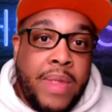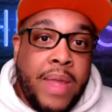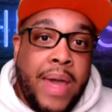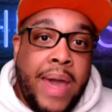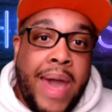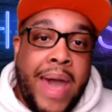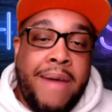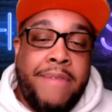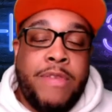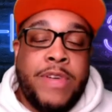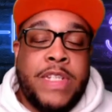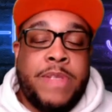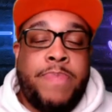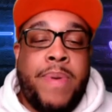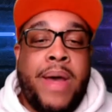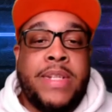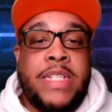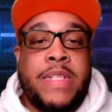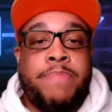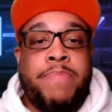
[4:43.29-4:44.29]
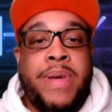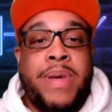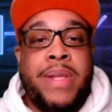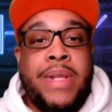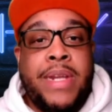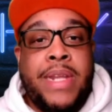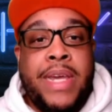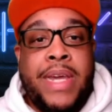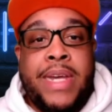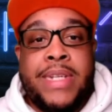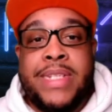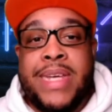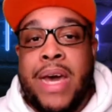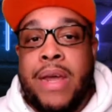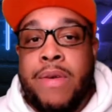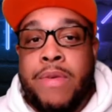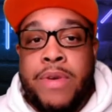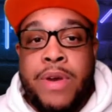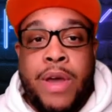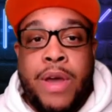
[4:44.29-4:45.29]
have a responsibility, because
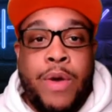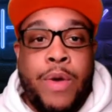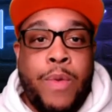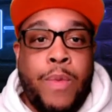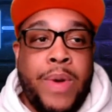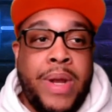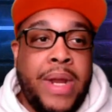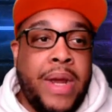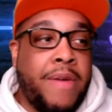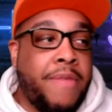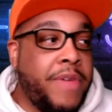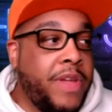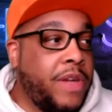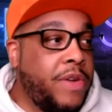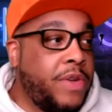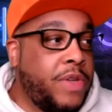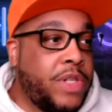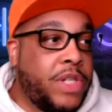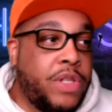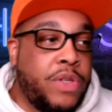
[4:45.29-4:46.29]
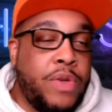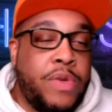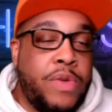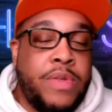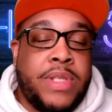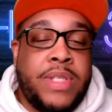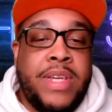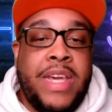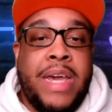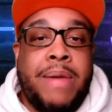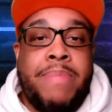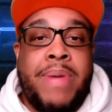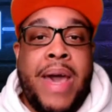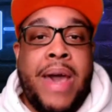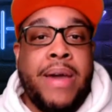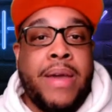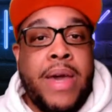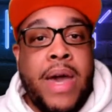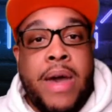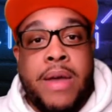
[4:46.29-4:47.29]
I don't know, whenever you choose to get
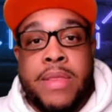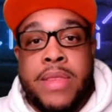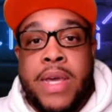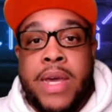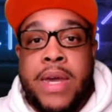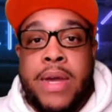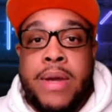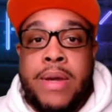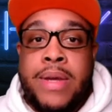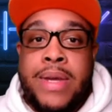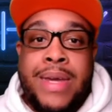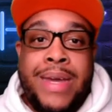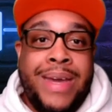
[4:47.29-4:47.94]
back out there